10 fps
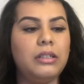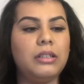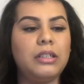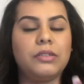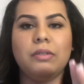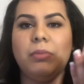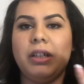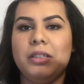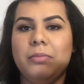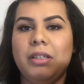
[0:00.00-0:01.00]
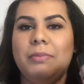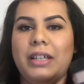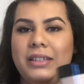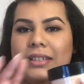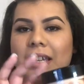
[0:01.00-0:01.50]
This reminds me, by
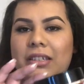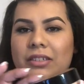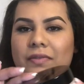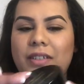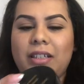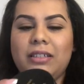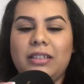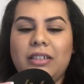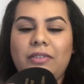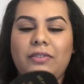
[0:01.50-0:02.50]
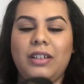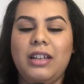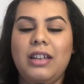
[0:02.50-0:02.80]
the size of it and stuff,